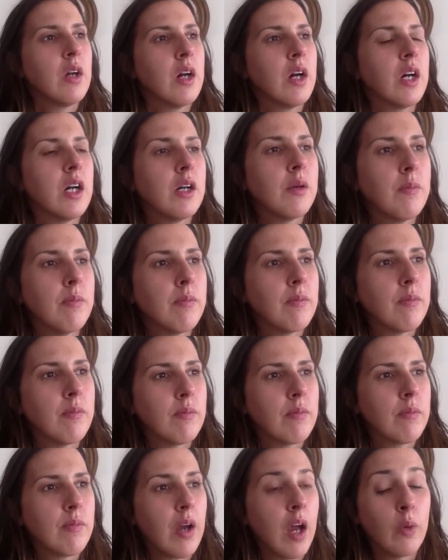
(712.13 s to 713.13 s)

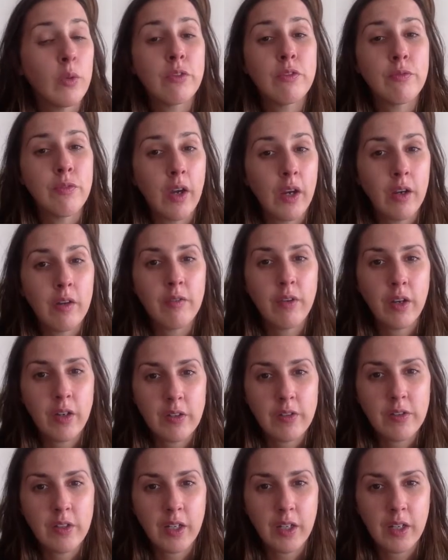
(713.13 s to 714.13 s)
I was very, very
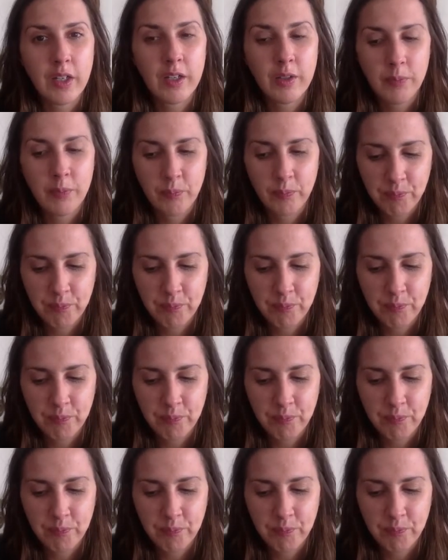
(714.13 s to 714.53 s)
sick.